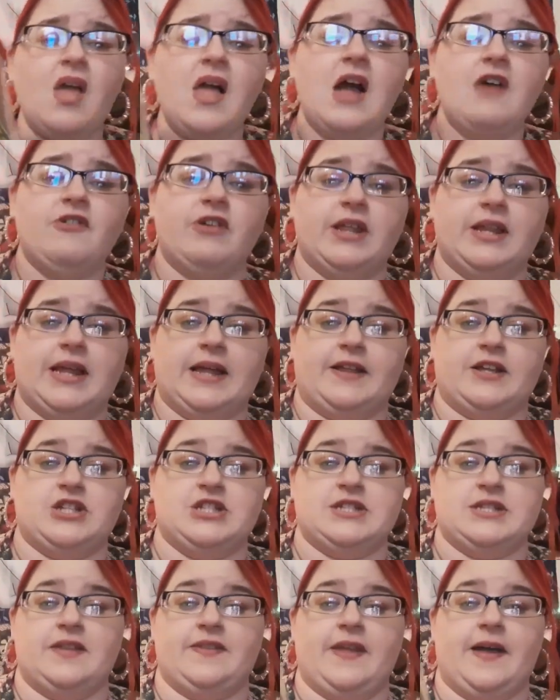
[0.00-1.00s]
I really like that
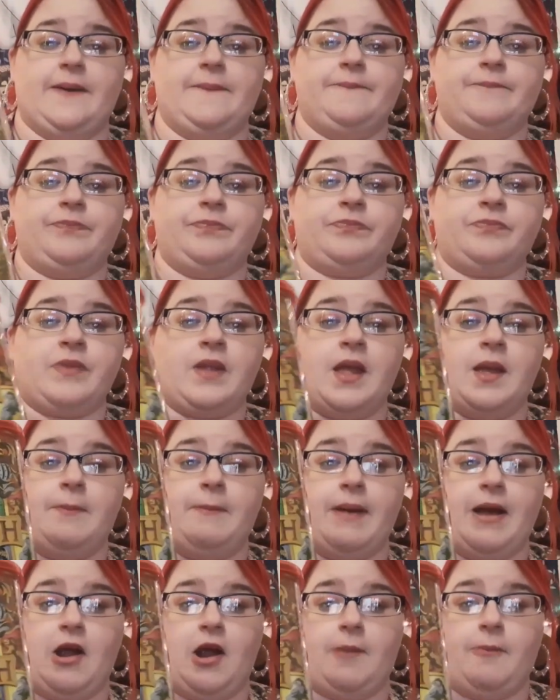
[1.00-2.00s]
she said that.
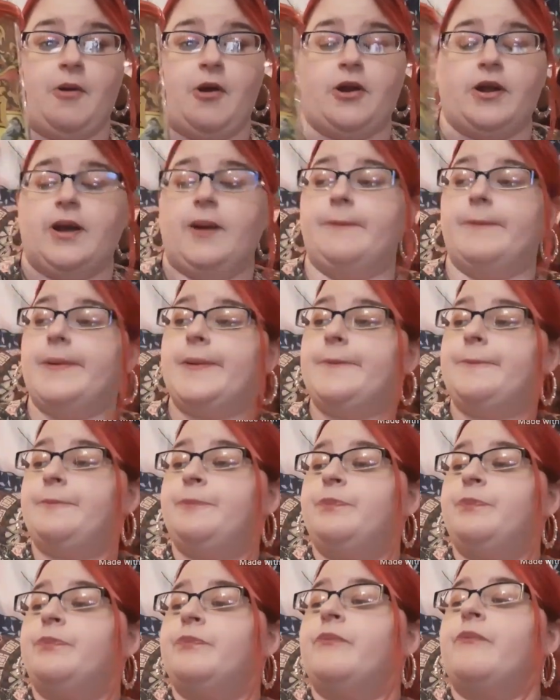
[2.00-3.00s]
My Harry Potter cup.
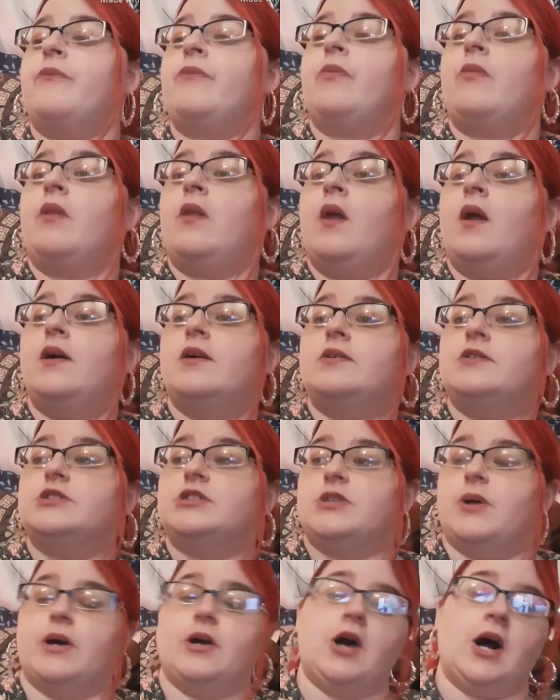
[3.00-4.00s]

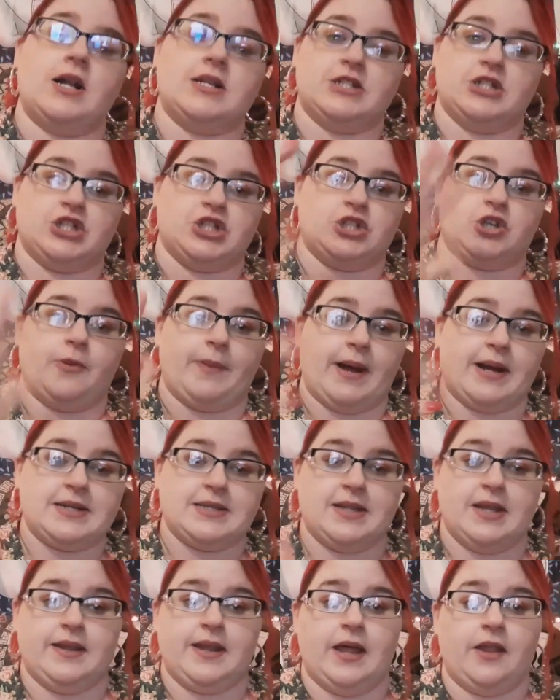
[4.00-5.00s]
So I constantly just go back
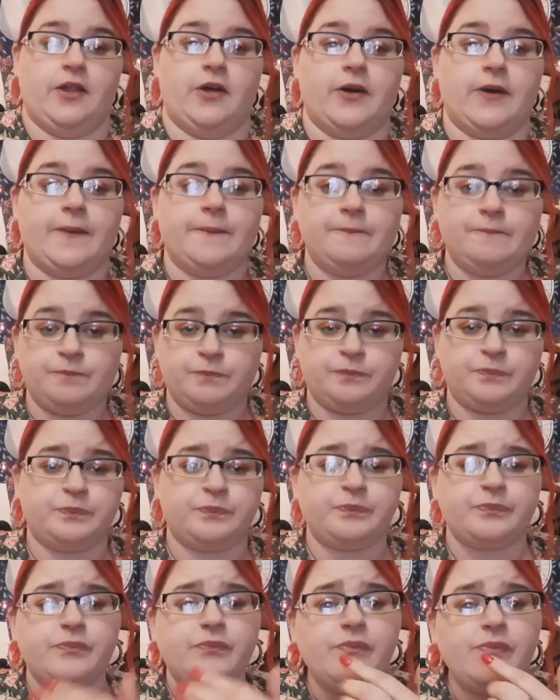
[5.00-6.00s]
to that, that look.
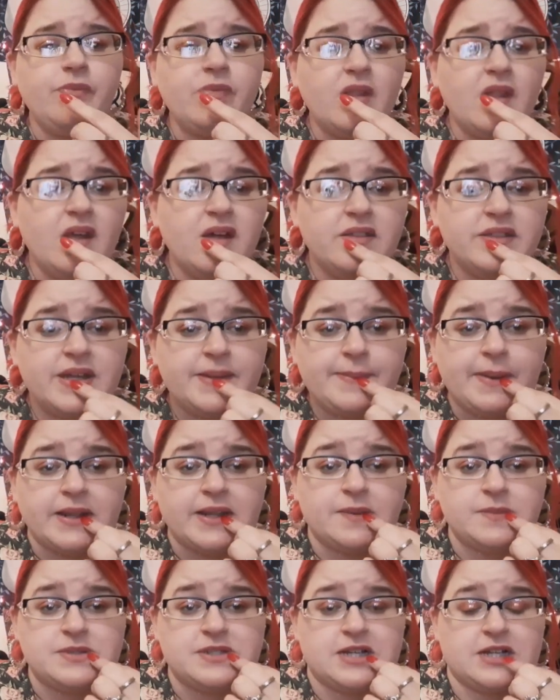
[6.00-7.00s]
I think my
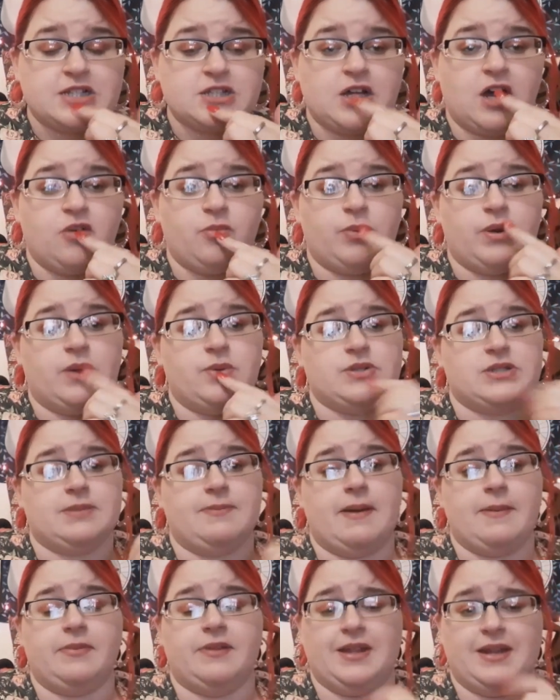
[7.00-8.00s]
lipstick's off, but it was the
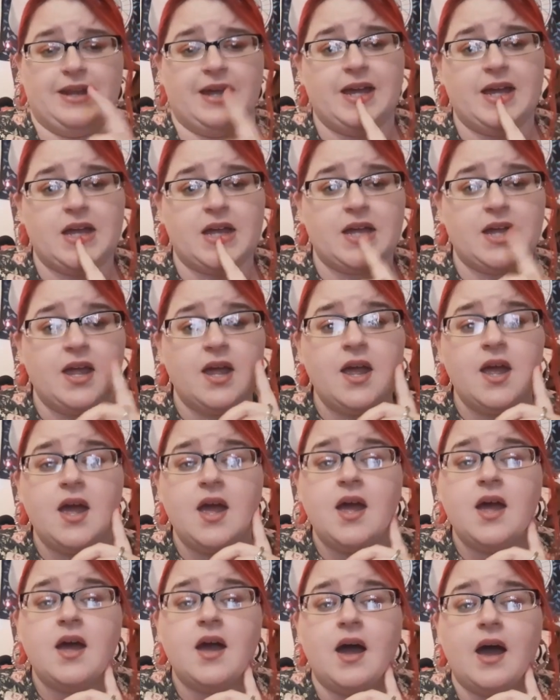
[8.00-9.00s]
Maybelline ink.
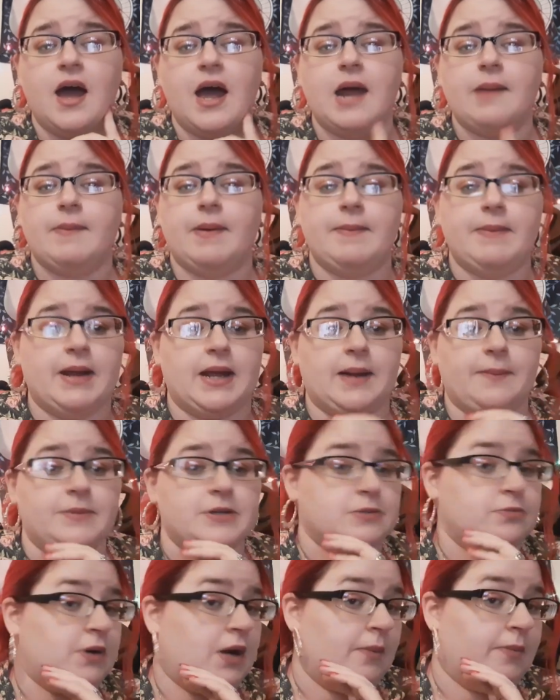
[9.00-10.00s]
And my makeup
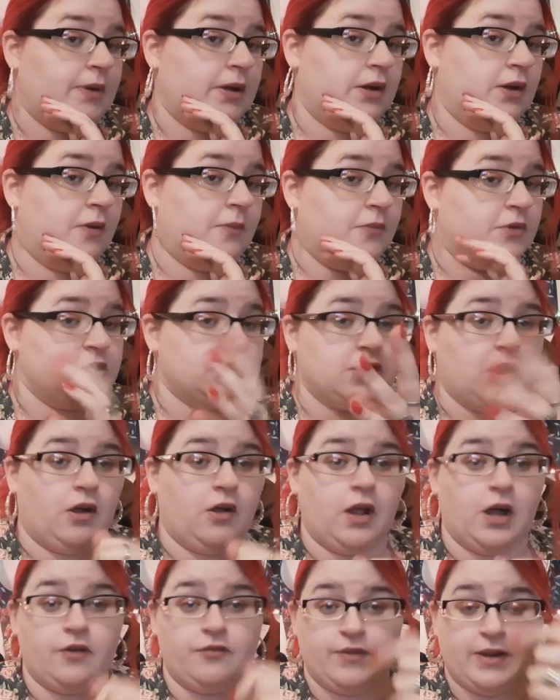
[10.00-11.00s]
is probably almost all
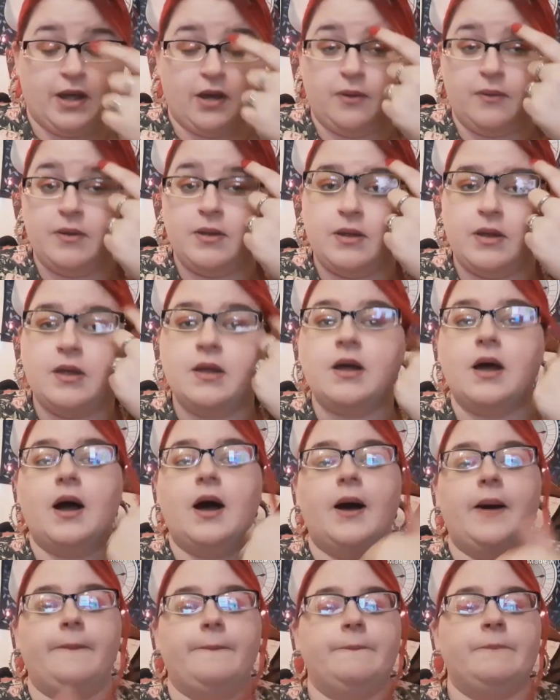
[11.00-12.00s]
off now.
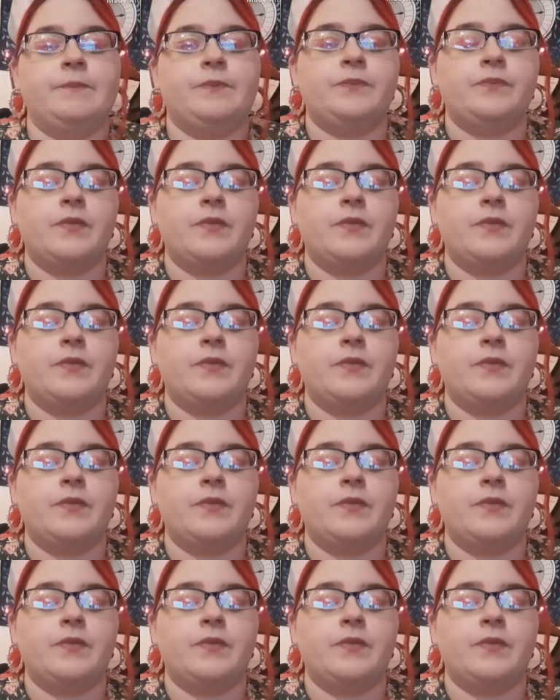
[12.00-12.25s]
Um,